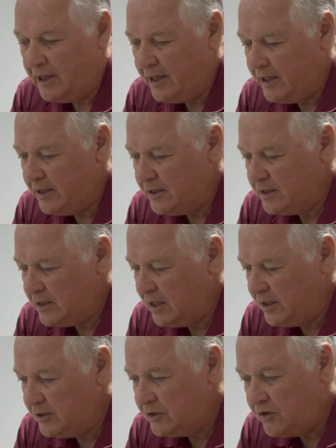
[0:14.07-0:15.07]
and
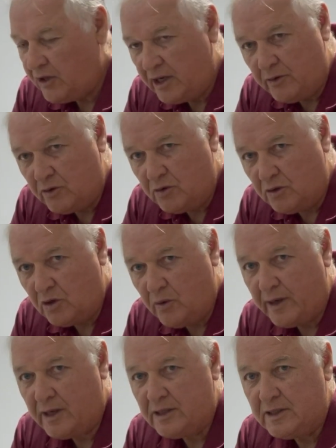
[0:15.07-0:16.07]
I just thought I would do a
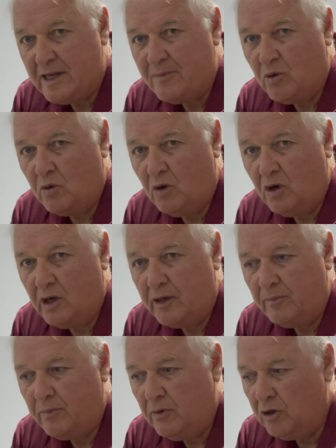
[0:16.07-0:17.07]
quick demo
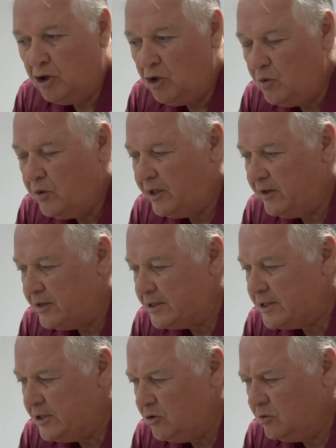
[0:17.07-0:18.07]
on loading the
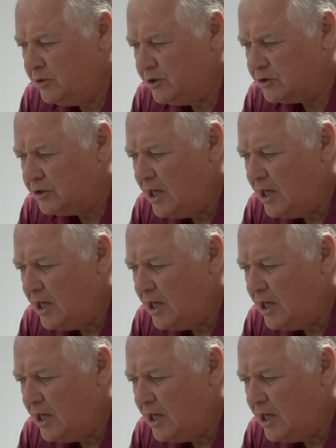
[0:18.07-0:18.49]
steel reels.